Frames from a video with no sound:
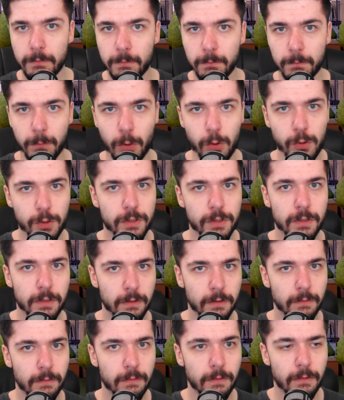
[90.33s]
most
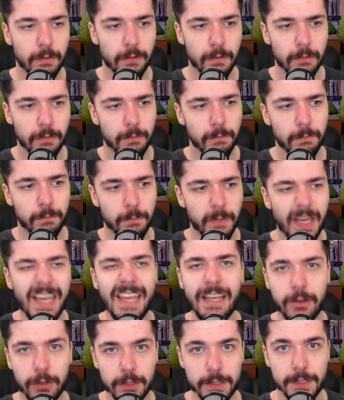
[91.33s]

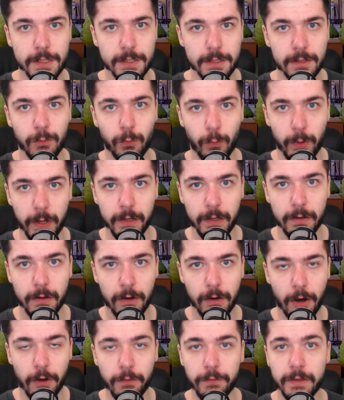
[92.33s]
inconsistent way
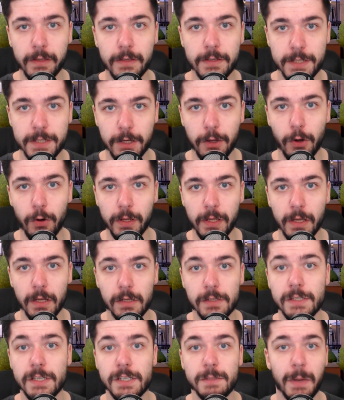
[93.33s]
of securing
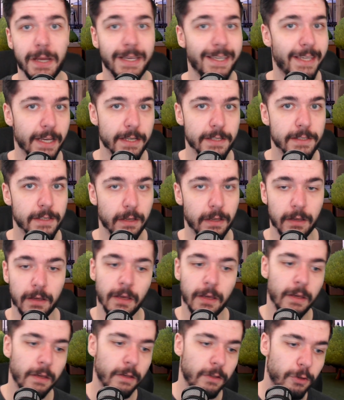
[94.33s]
kills is by guessing.
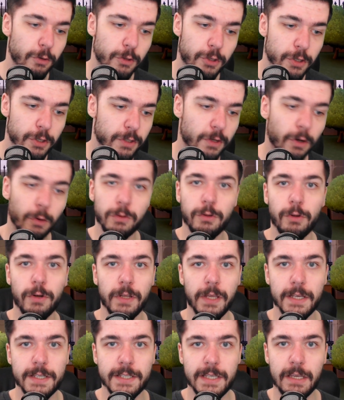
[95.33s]
You just go to the
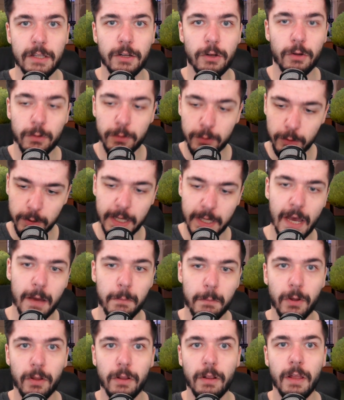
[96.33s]
casino, you
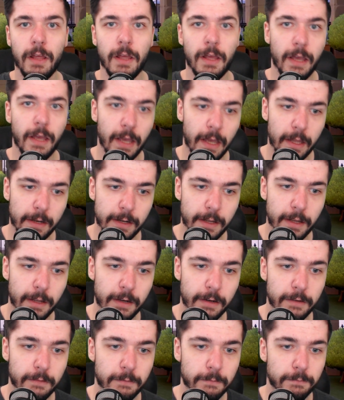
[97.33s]
gamble, and
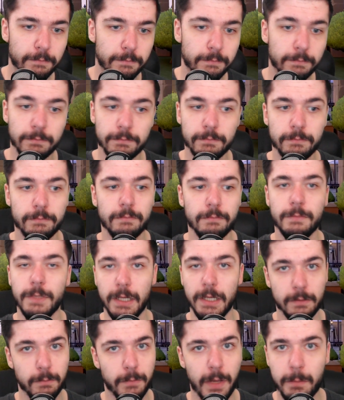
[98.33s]
then,
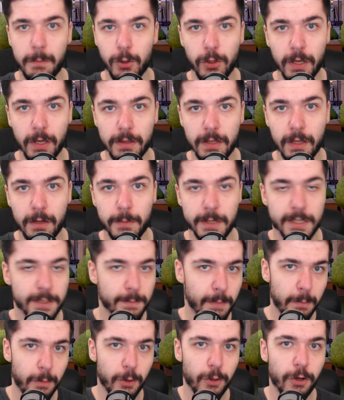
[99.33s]
yeah, maybe you get enemies,
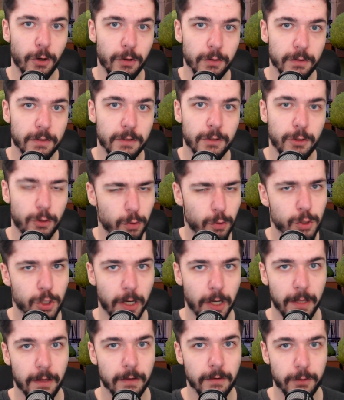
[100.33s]
maybe you don't.
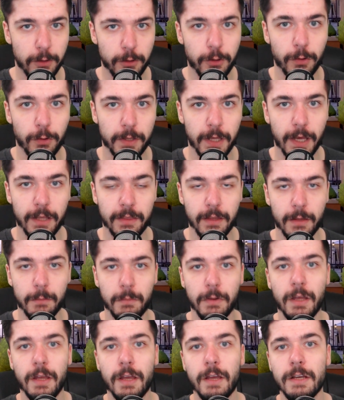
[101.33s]
Usually, you don't get them.
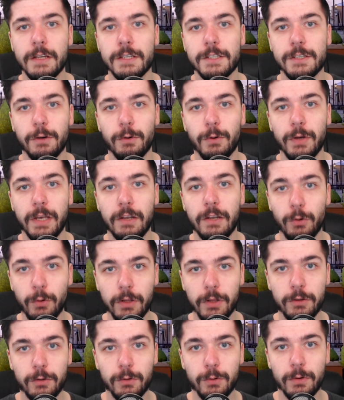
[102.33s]
So in
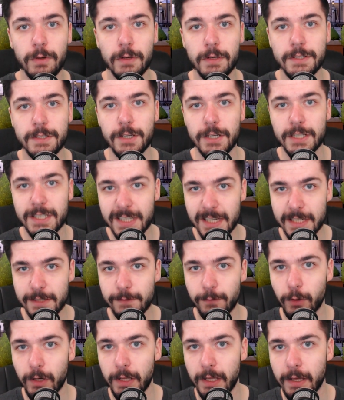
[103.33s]
order to
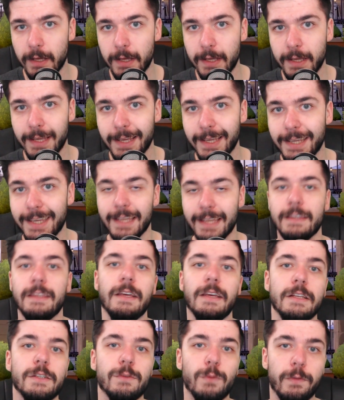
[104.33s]
successfully get
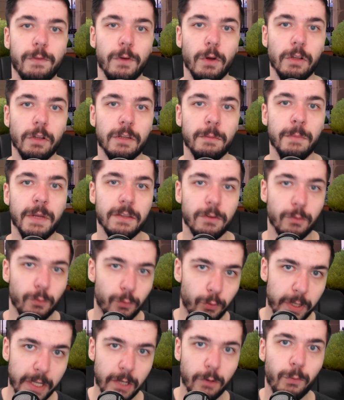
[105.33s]
kills with your ultimate
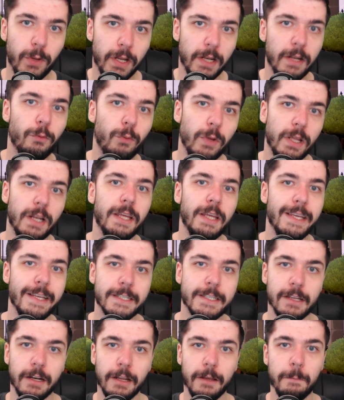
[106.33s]
really
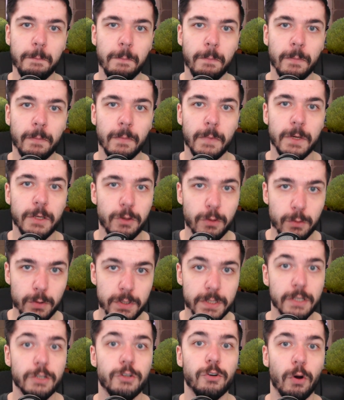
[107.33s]
easily, use
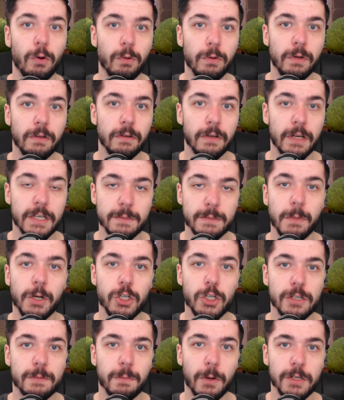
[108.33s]
the drone as
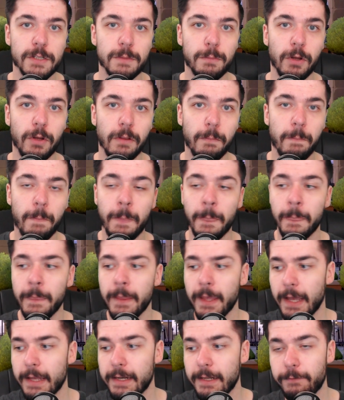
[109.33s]
much as possible.
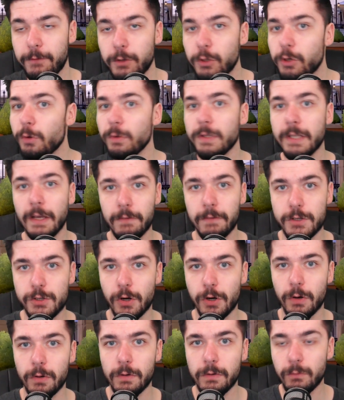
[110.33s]
And if you don't have a
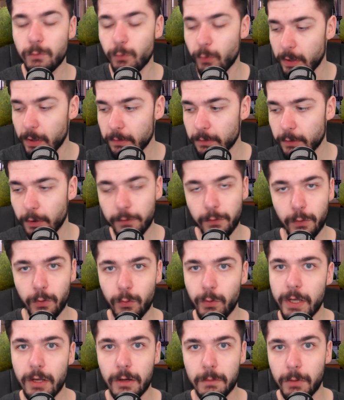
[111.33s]
drone, well, go for a
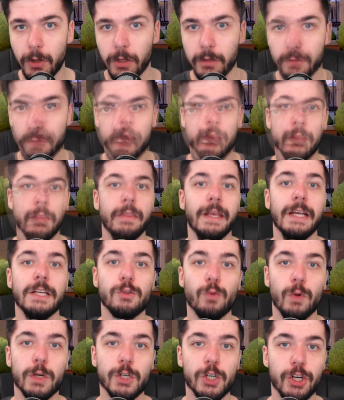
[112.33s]
Recon Bolt.
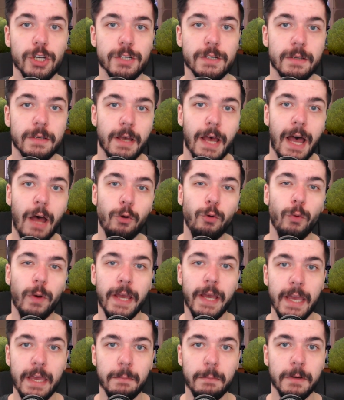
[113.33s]
Next question is, how do I
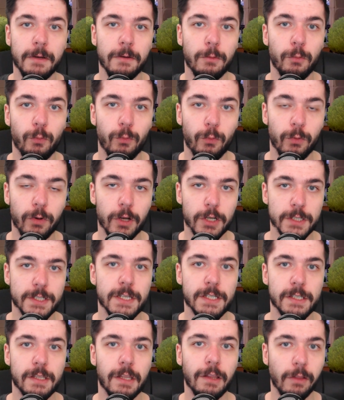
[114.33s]
aim
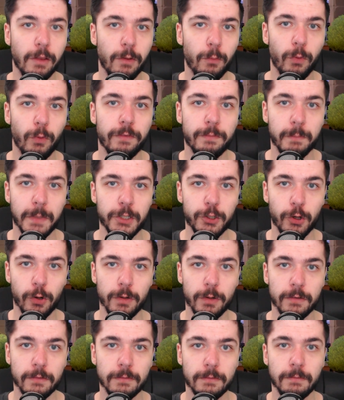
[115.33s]
consistently with my
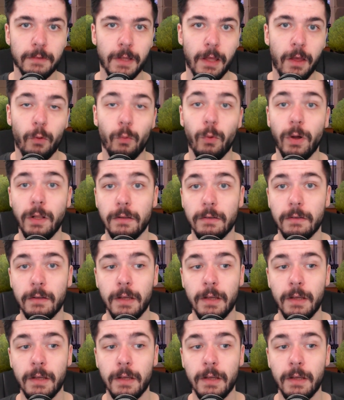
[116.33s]
drone? Well,